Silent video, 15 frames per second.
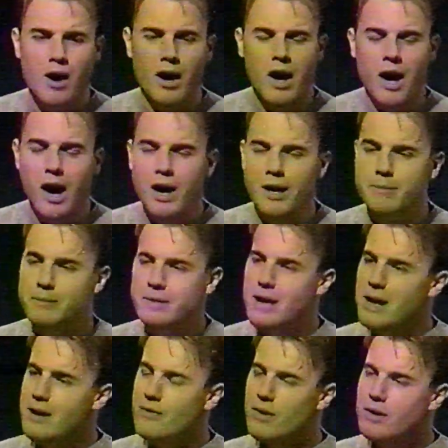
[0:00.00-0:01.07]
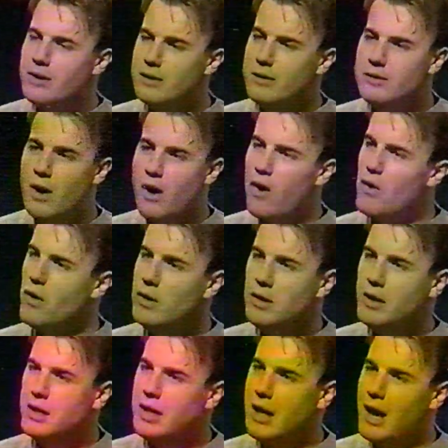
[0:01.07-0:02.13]
I'm never not
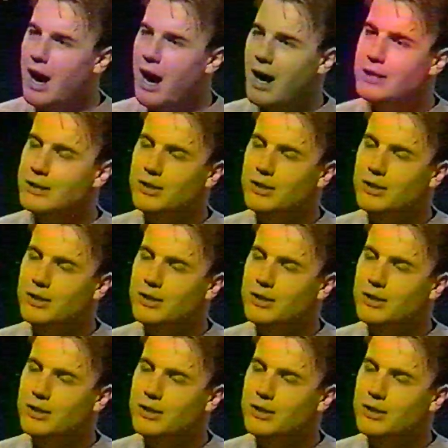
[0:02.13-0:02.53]
hungry. You know,